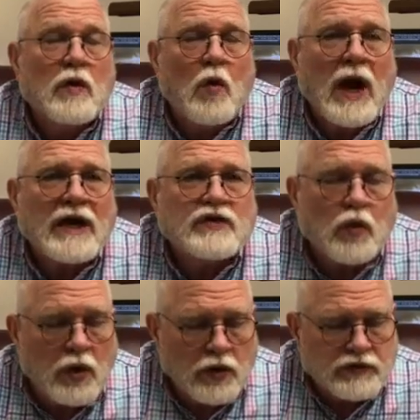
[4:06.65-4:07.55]
wise
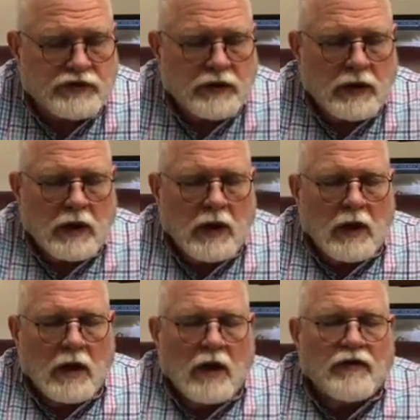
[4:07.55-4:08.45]
words,
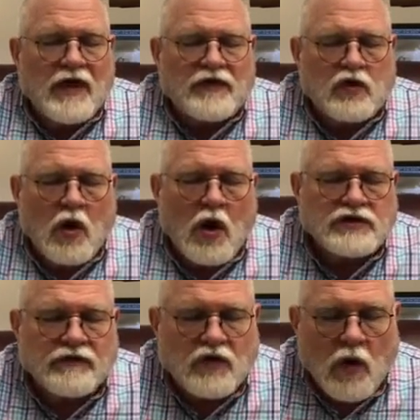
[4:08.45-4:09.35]
that the
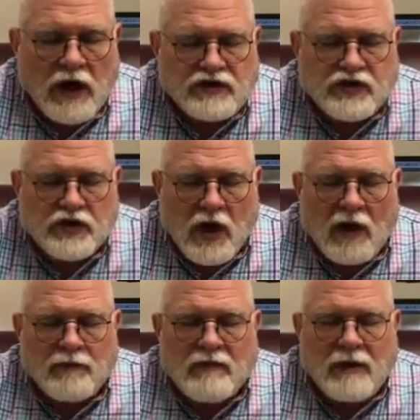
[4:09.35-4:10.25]
cross of Christ should
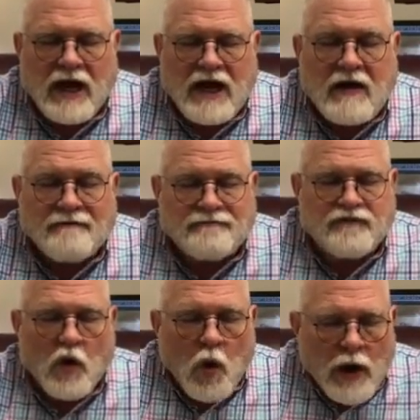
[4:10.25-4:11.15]
not be made
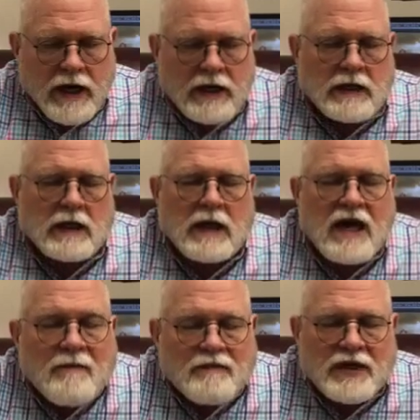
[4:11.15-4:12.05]
void,
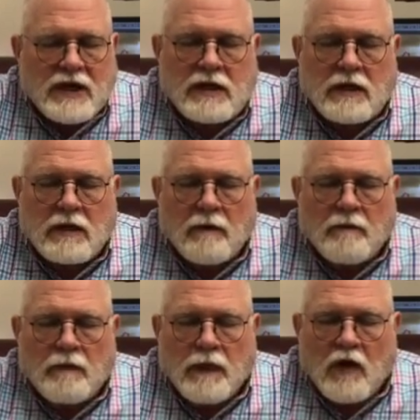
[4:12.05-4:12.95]
emptied.
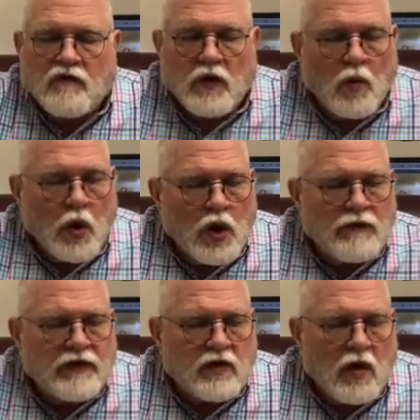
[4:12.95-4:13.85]
For the word
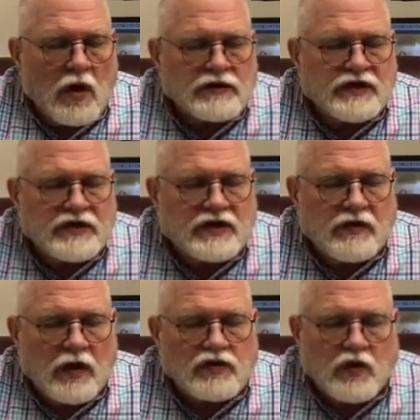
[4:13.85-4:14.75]
of the cross is to
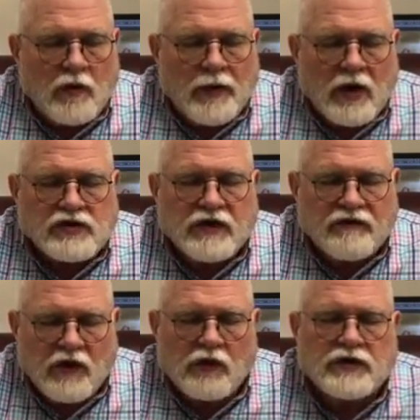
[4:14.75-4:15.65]
those who are perishing
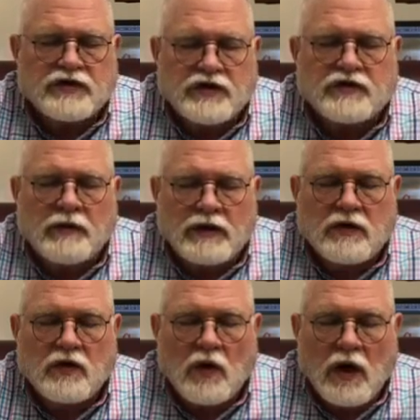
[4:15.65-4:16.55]
foolishness, but
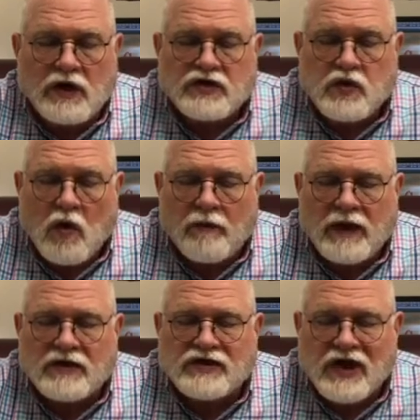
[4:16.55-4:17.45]
to us who are
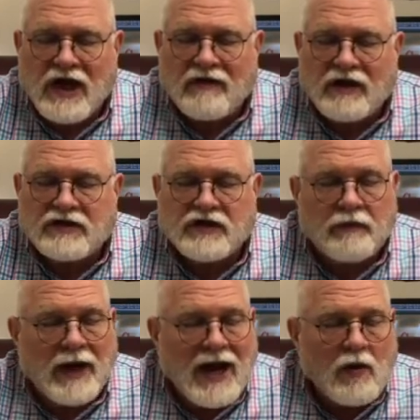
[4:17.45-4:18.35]
being saved, it is the
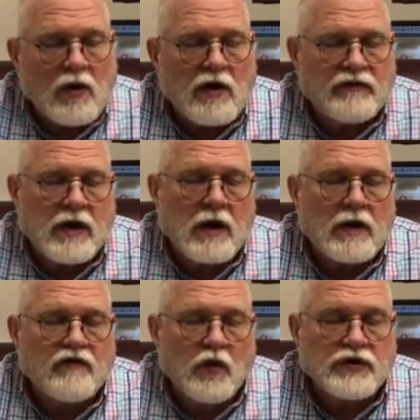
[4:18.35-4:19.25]
power of
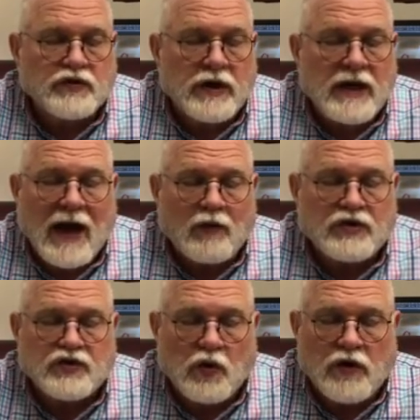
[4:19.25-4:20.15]
God. For it is written, I will
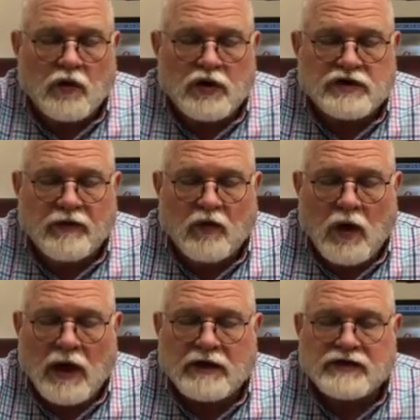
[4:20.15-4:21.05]
destroy the wisdom of the
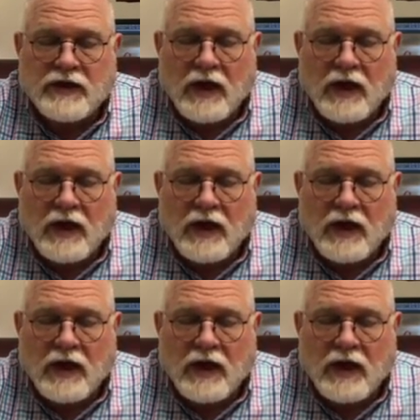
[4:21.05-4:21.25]
wise,